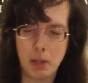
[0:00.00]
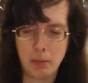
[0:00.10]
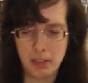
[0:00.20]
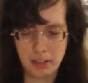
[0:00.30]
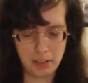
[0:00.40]
is what
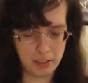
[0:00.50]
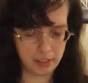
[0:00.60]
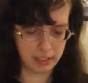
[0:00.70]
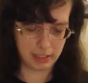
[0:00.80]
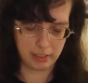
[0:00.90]
I'm going to do
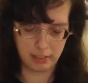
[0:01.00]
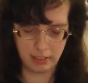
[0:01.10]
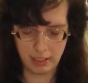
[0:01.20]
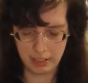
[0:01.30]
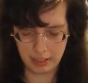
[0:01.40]
to just
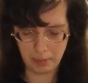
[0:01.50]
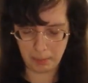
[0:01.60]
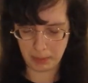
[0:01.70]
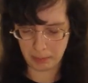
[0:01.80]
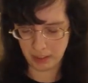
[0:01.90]
uh, sum
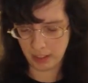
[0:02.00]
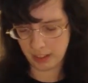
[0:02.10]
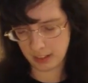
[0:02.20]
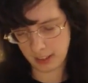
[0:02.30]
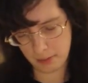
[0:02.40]
up the
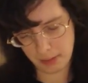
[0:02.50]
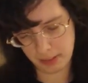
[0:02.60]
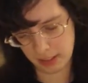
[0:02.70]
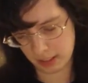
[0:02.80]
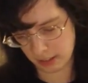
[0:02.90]
plot. Here, I'm
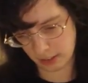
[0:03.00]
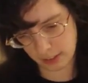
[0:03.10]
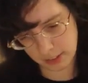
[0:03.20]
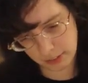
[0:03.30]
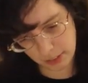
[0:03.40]
gonna just
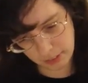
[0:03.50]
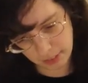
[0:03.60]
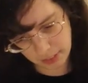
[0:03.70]
look at this real